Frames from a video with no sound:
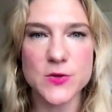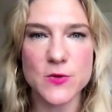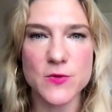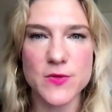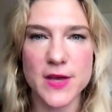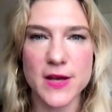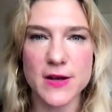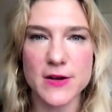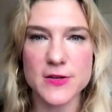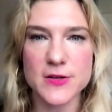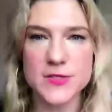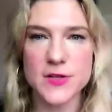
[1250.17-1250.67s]
So
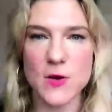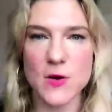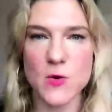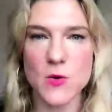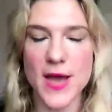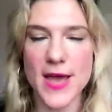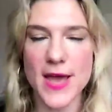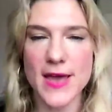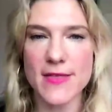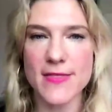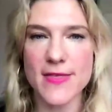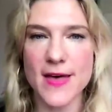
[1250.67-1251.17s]
there's a
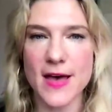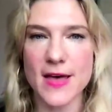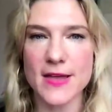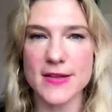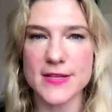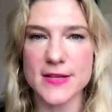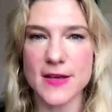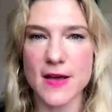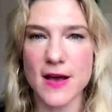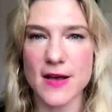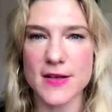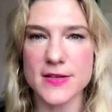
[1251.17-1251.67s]
way
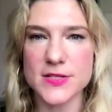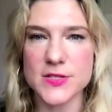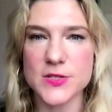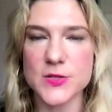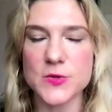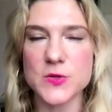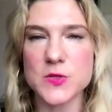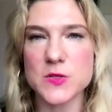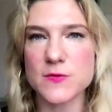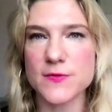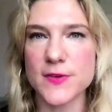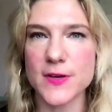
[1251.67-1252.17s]
that uh,
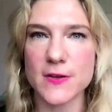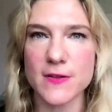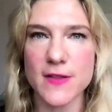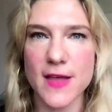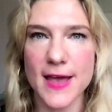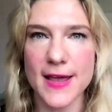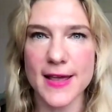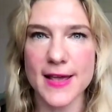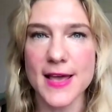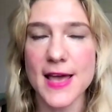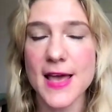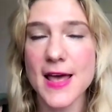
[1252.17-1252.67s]
students feel
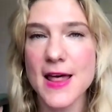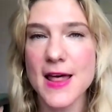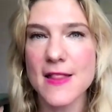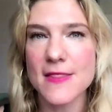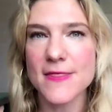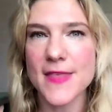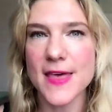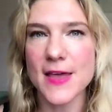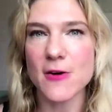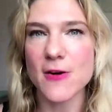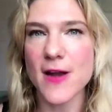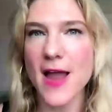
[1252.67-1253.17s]
like
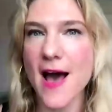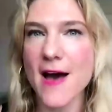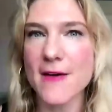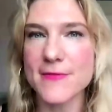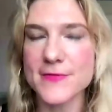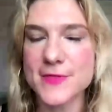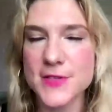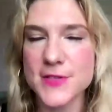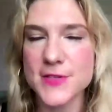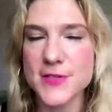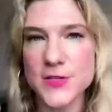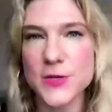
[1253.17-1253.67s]
they don't
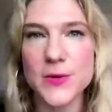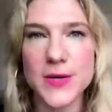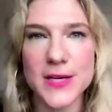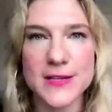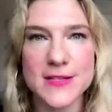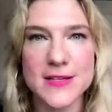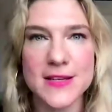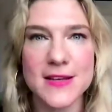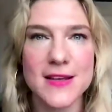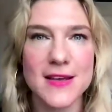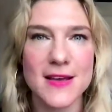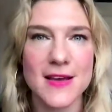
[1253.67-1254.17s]
have to do
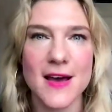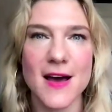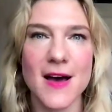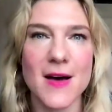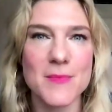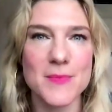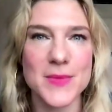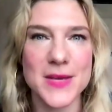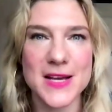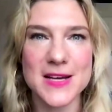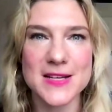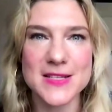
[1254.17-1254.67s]
it
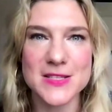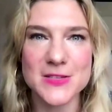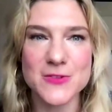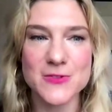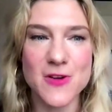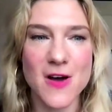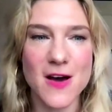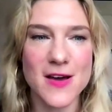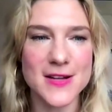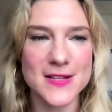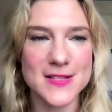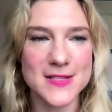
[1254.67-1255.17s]
um, because
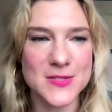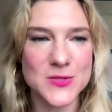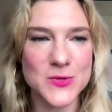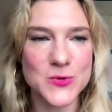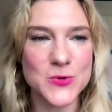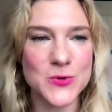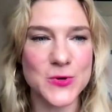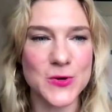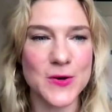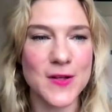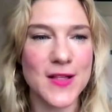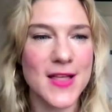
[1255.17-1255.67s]
they're not in
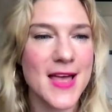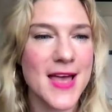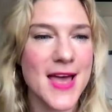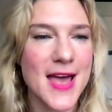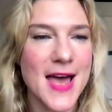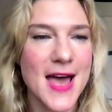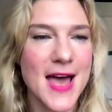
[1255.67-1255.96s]
school.